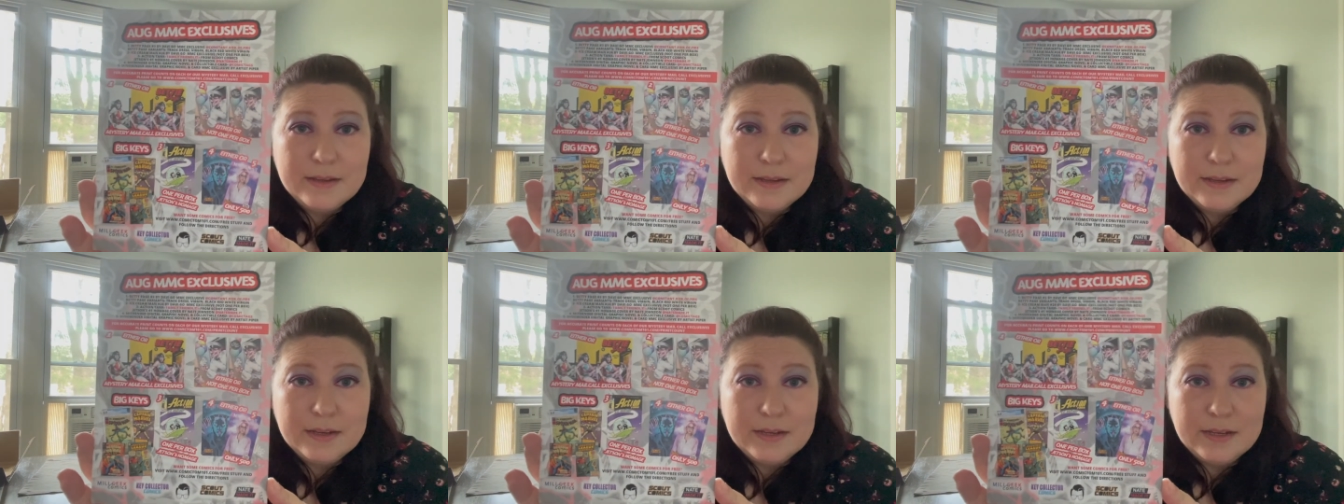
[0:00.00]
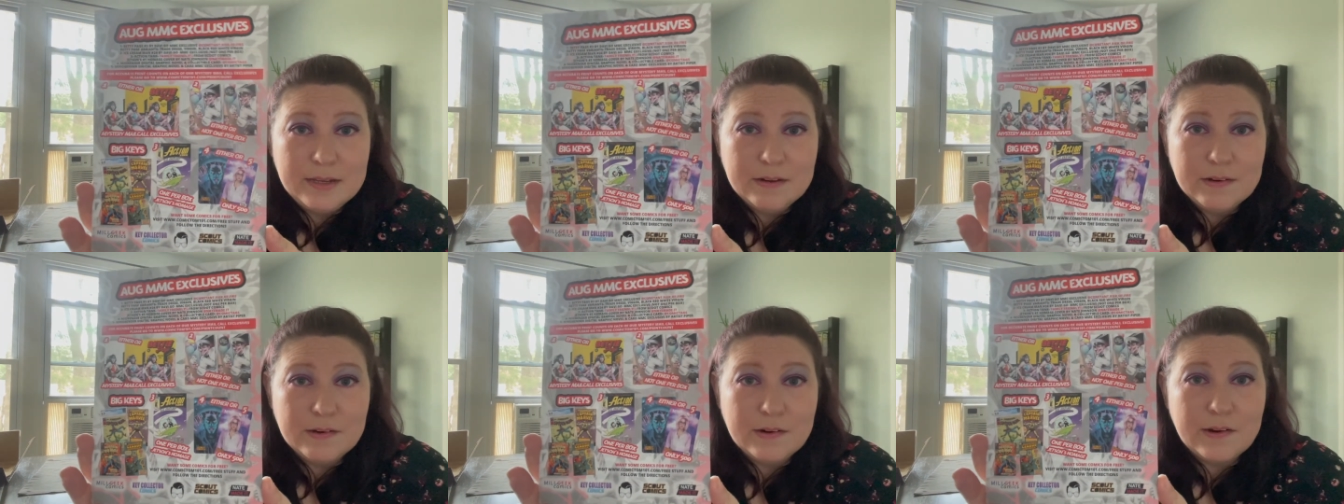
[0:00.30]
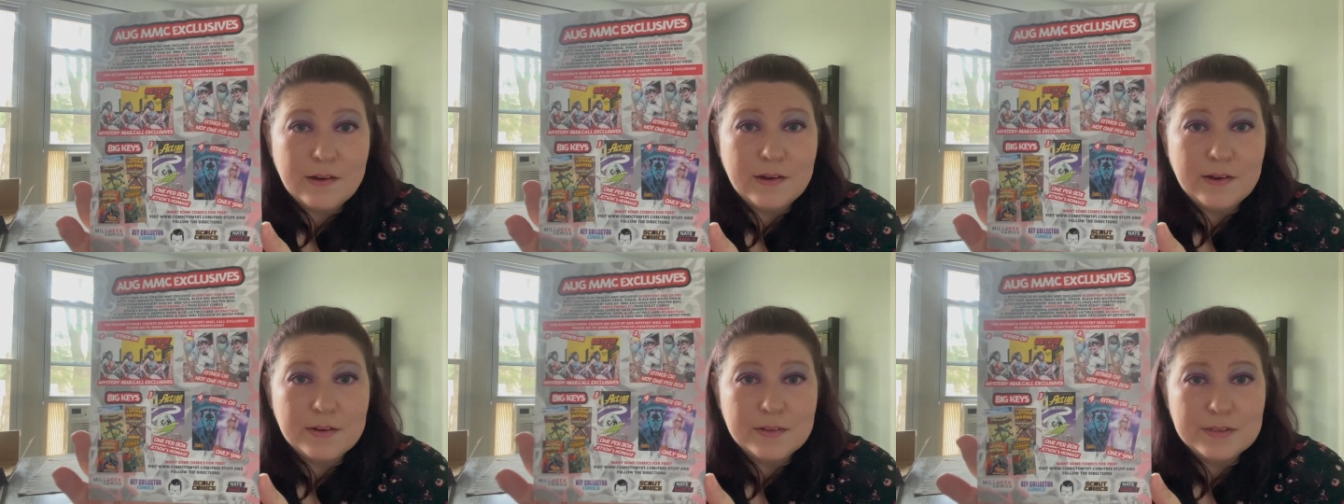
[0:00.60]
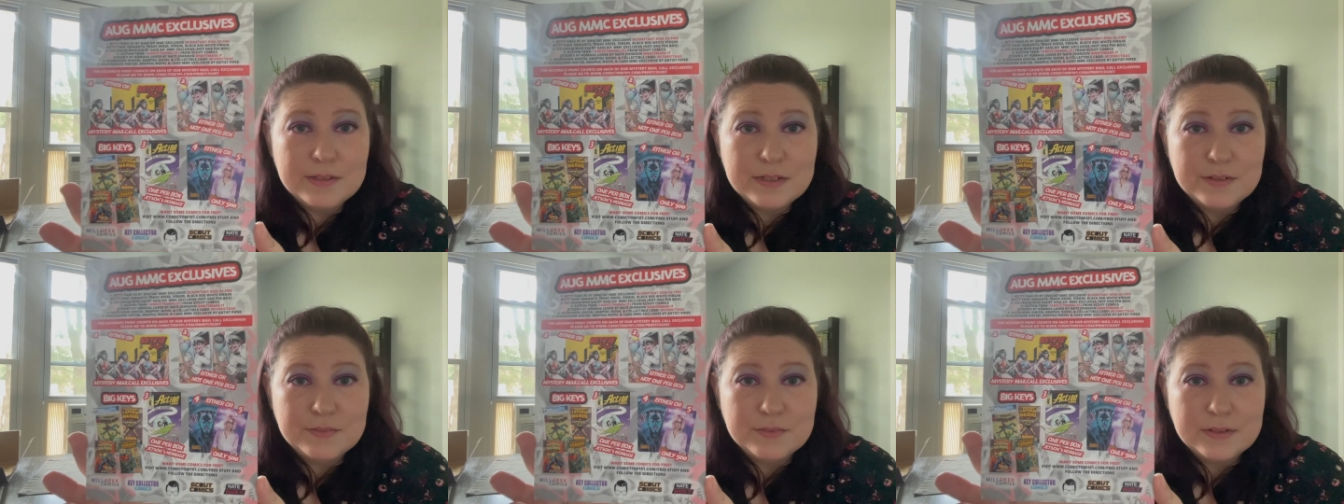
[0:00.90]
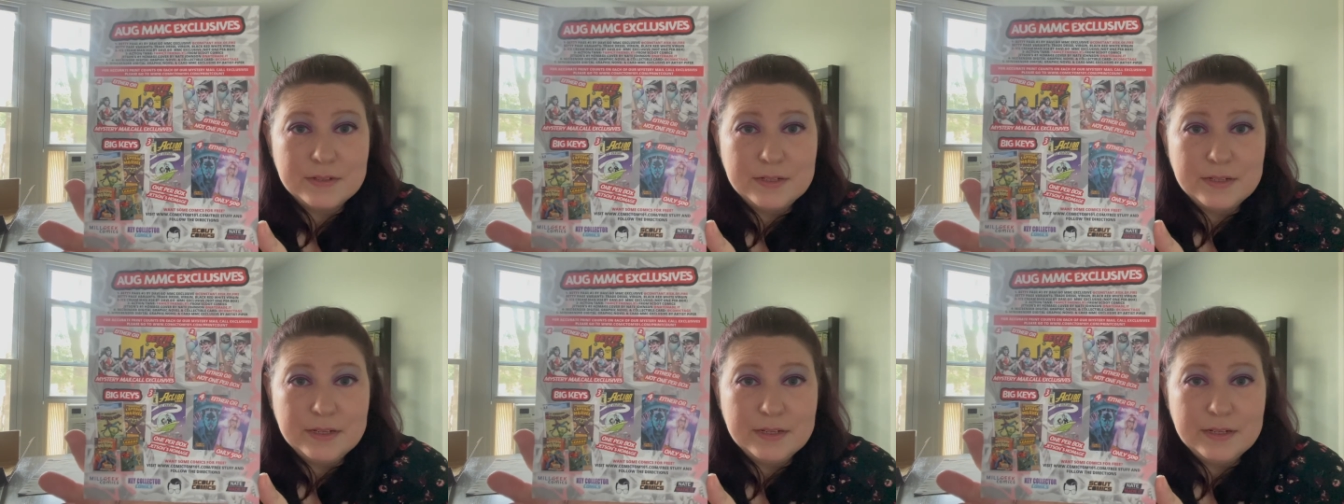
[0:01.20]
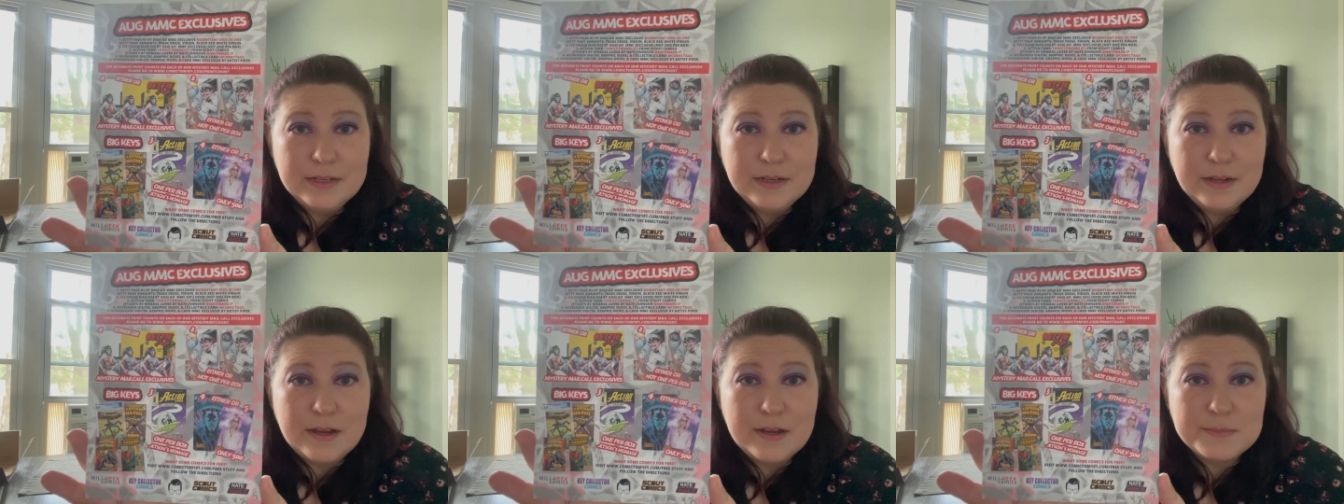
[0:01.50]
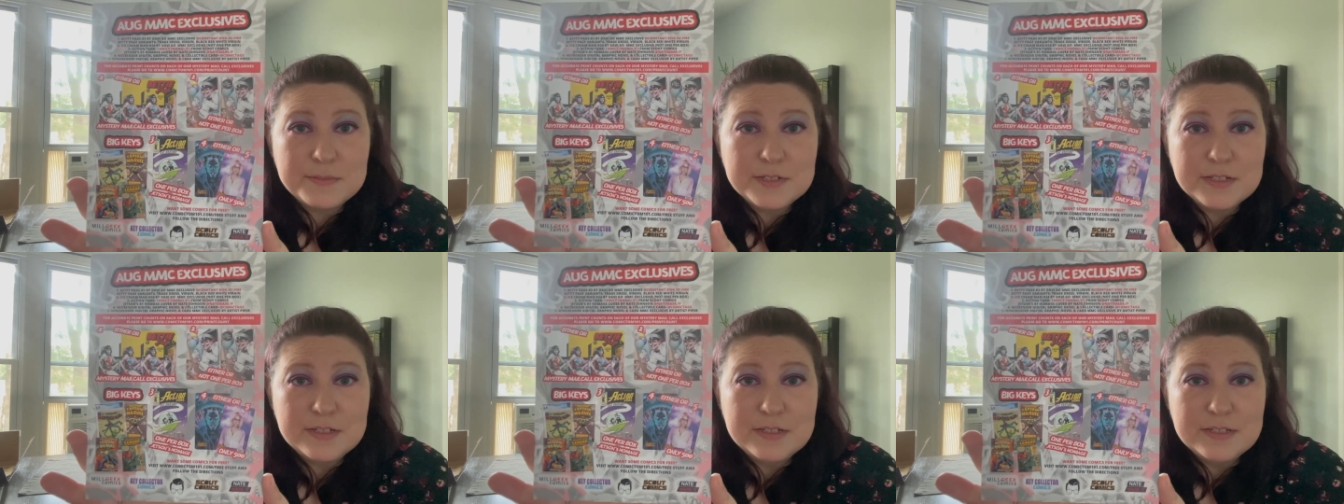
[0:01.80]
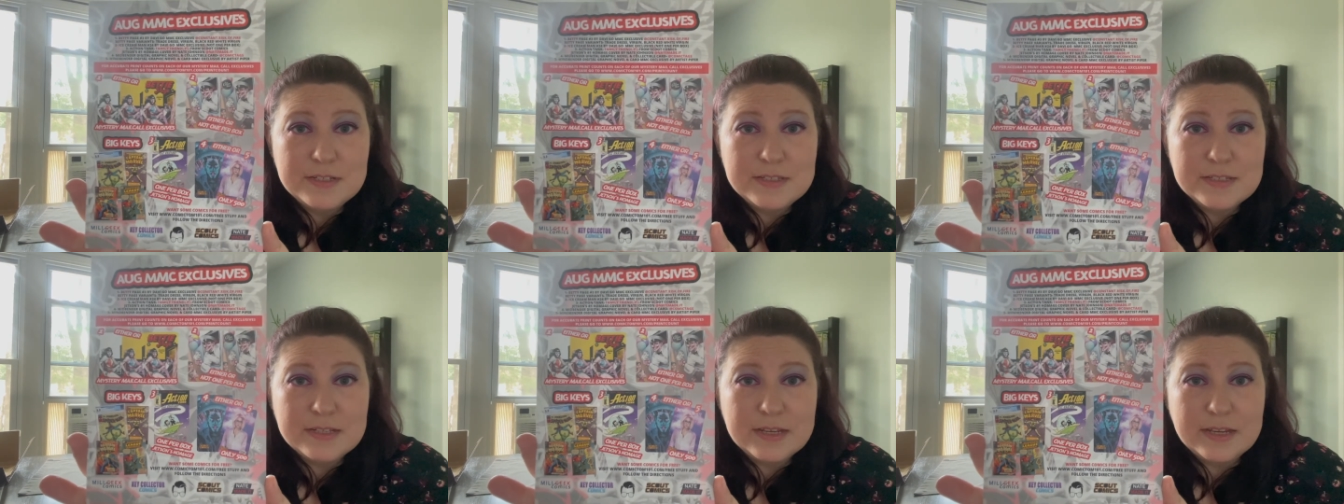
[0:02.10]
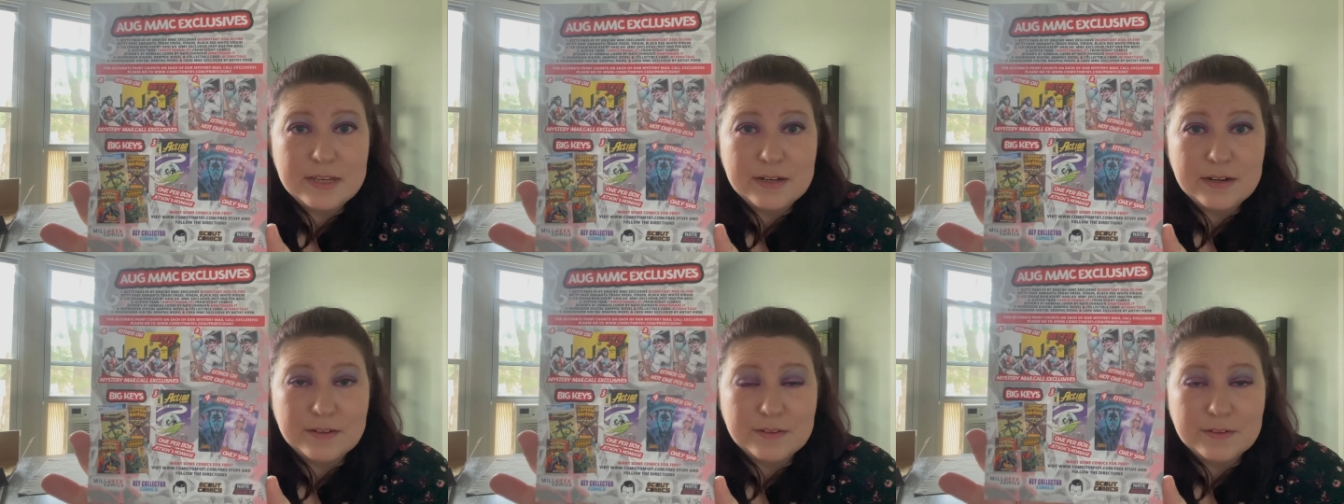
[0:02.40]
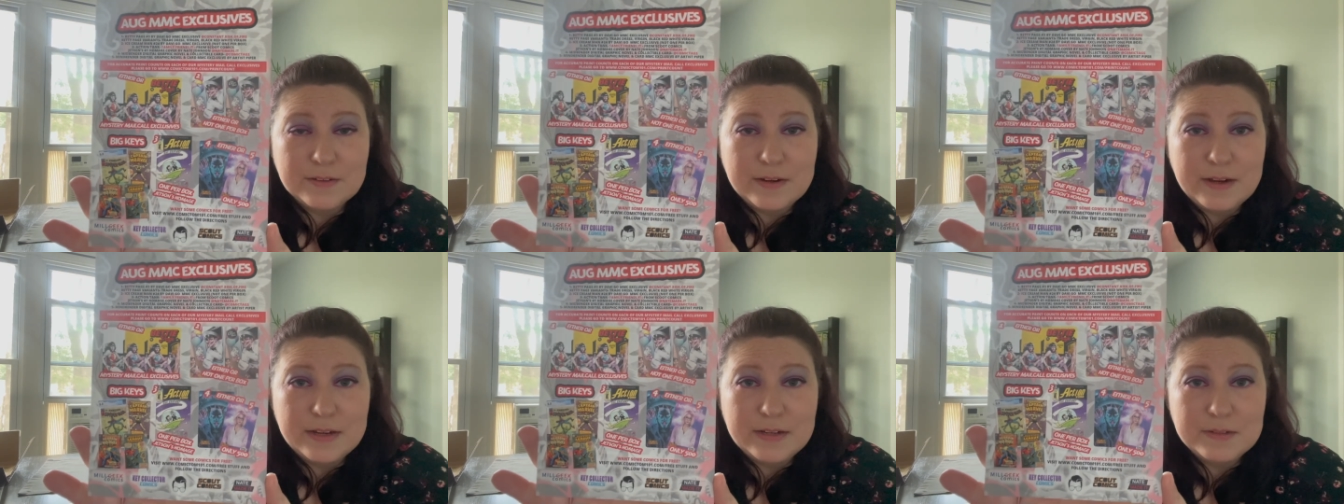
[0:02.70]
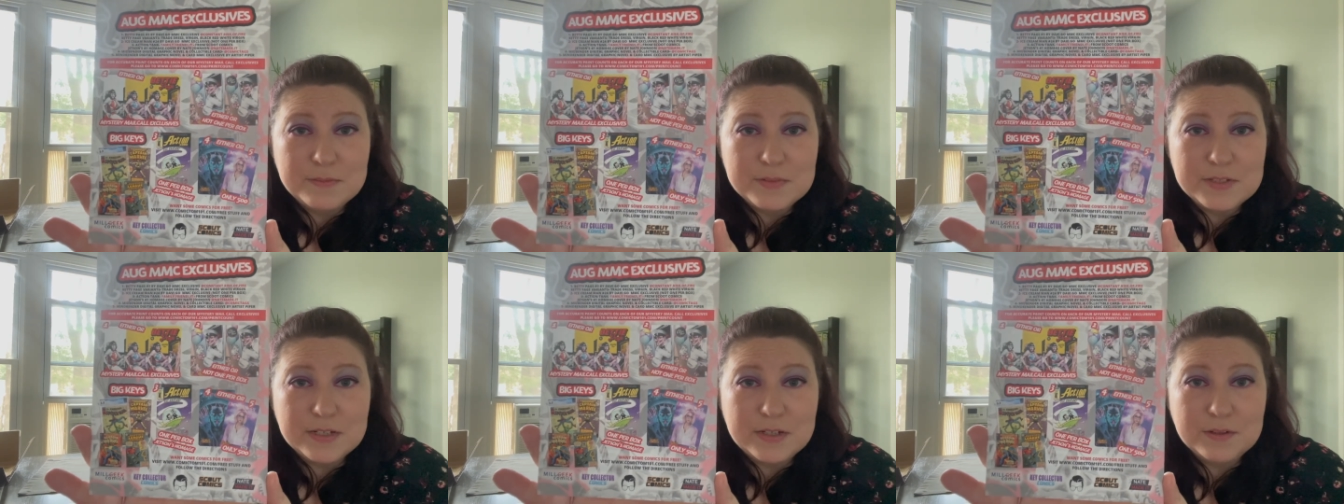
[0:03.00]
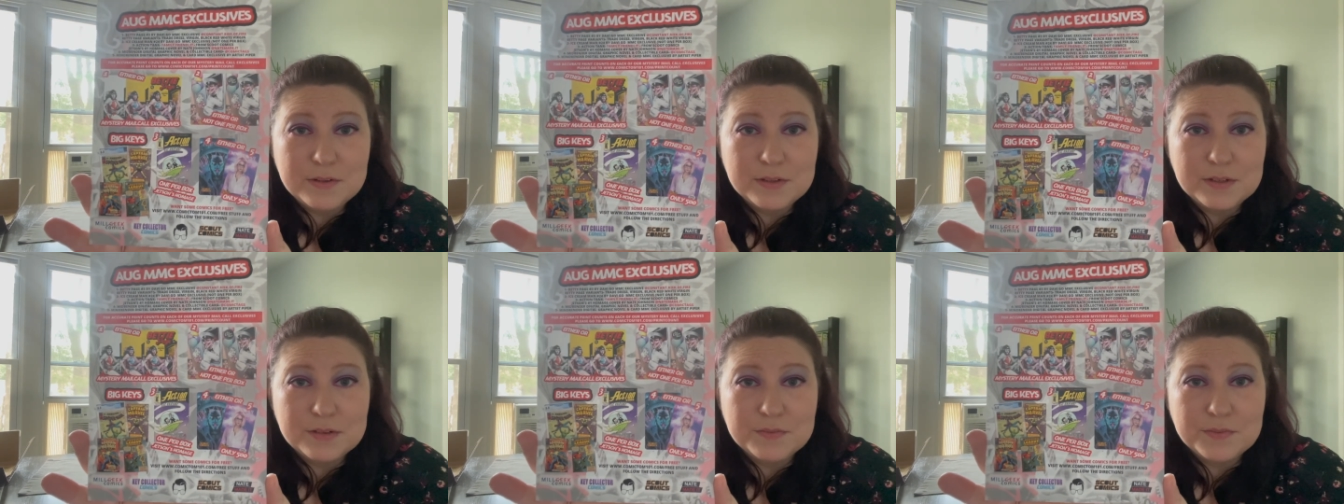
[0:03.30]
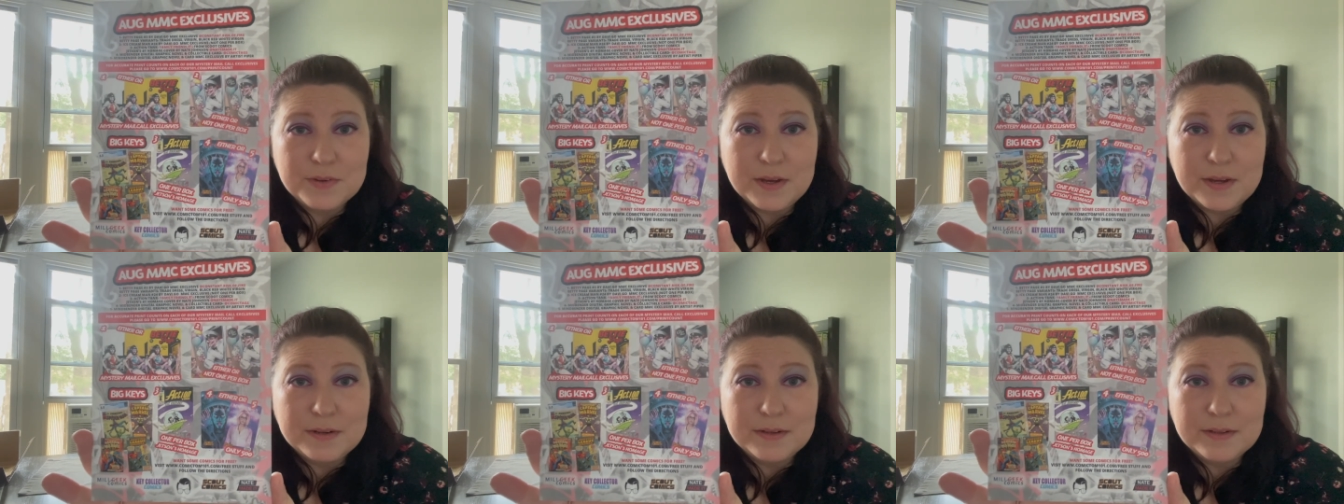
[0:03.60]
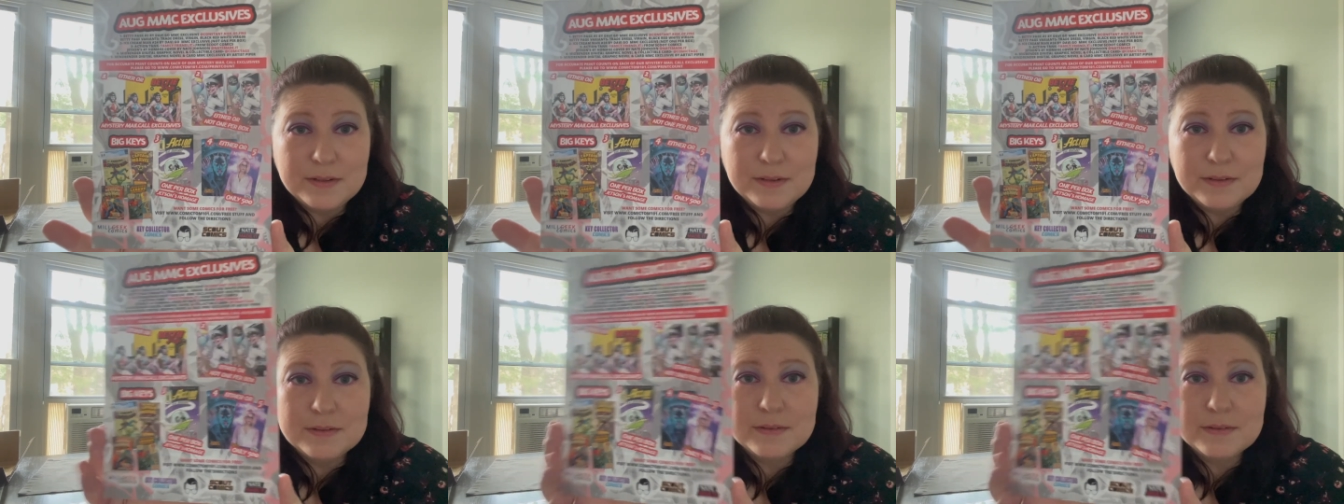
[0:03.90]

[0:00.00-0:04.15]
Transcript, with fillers: Here are all the different options and other items that you could have gotten.